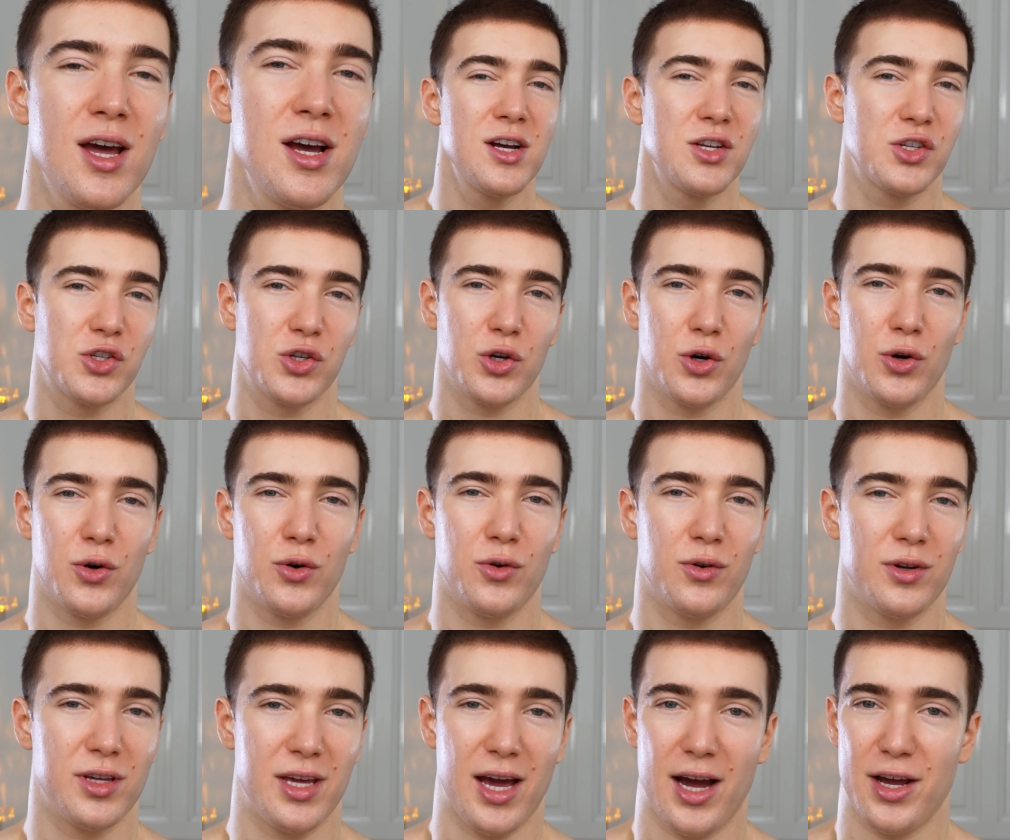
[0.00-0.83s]

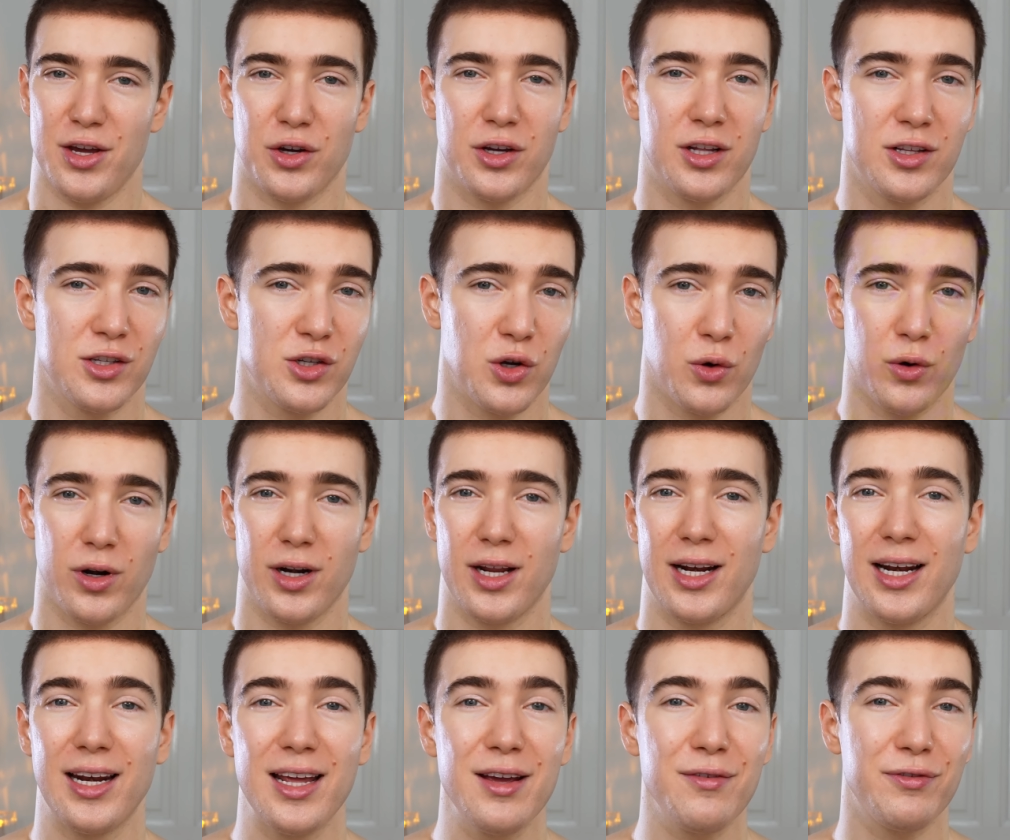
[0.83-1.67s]
So yeah, you can
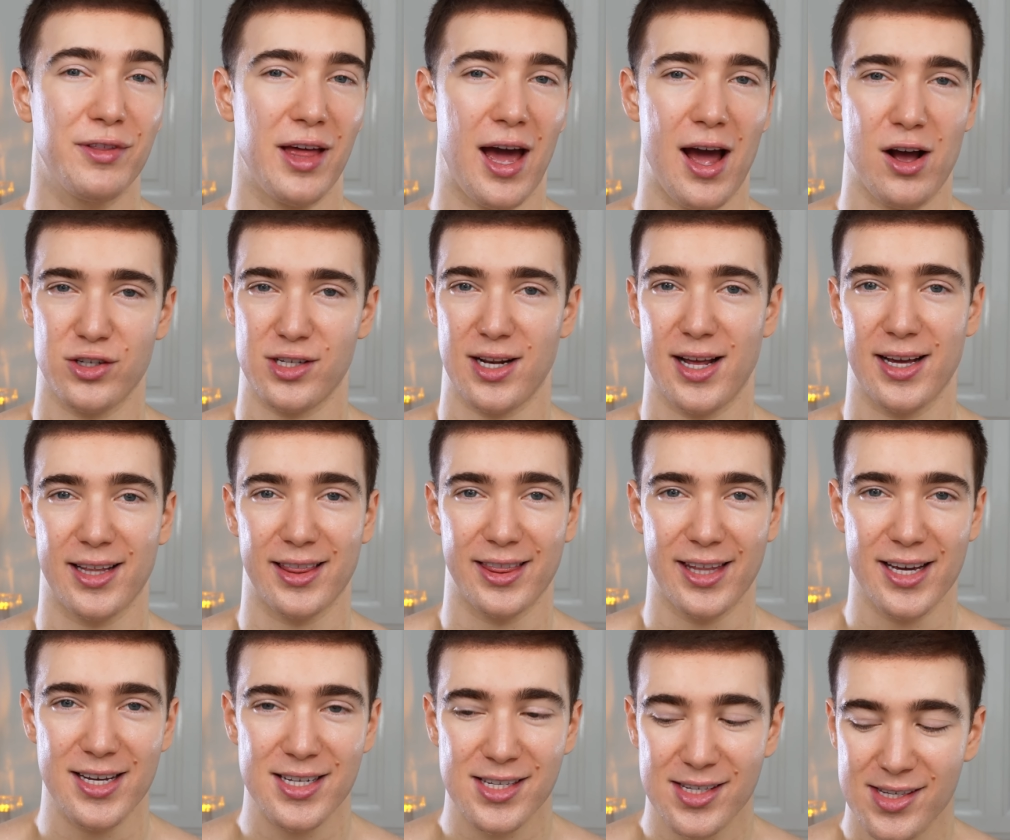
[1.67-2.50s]
totally leave the house like
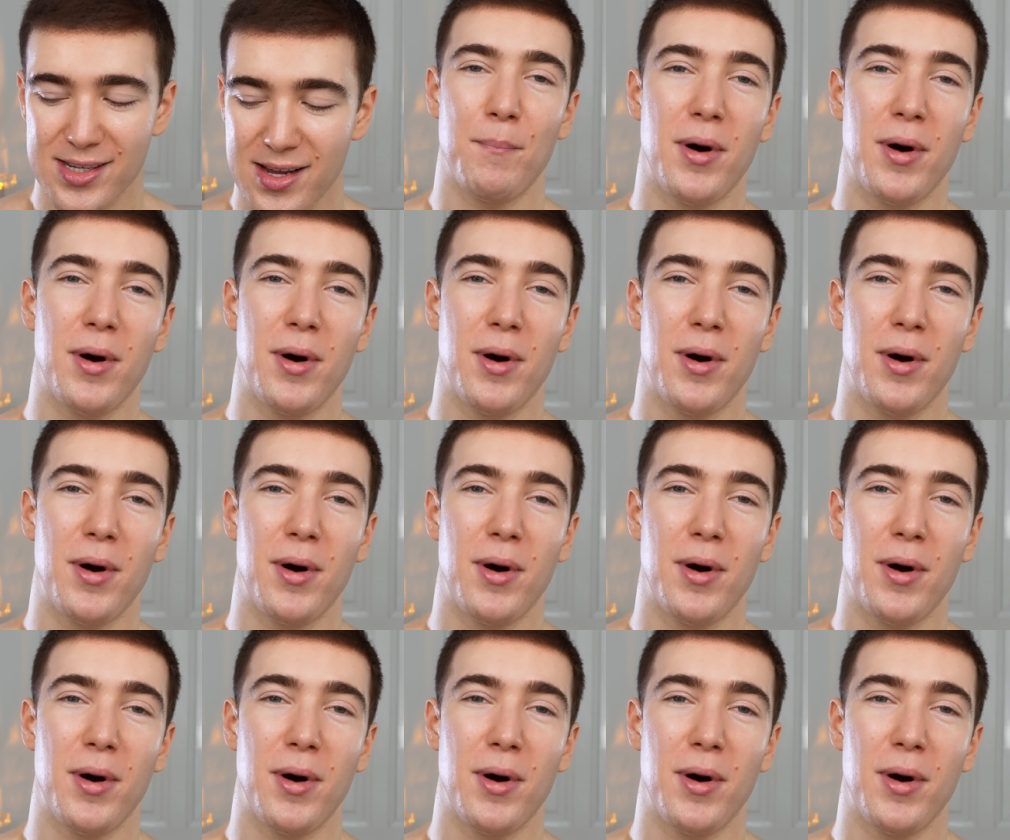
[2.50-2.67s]
this.